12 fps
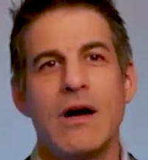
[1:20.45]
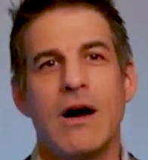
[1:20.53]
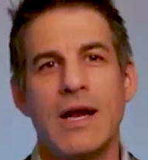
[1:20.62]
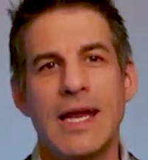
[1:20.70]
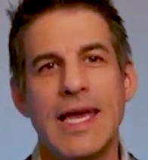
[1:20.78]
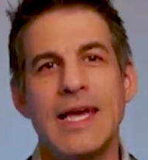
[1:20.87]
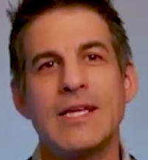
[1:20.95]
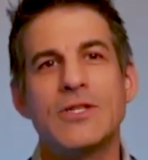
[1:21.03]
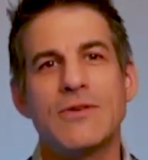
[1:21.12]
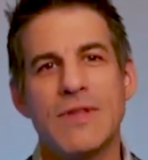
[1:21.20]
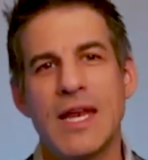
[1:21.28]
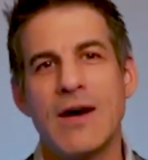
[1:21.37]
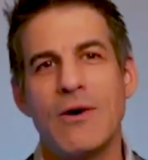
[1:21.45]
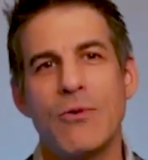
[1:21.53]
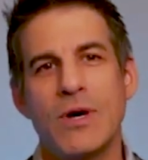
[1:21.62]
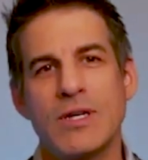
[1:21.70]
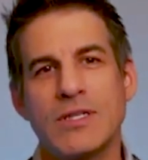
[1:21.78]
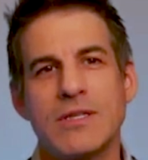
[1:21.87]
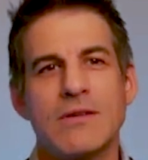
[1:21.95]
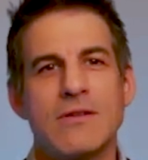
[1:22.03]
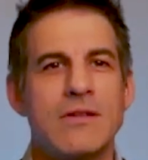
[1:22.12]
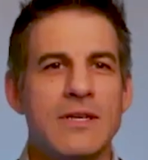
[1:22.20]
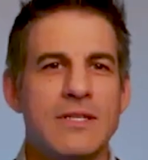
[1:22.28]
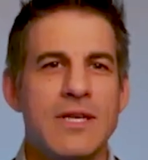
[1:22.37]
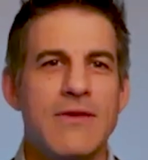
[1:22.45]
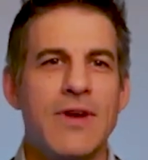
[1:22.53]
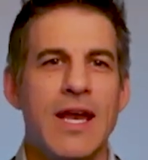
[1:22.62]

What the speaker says: on each of the networks, the 7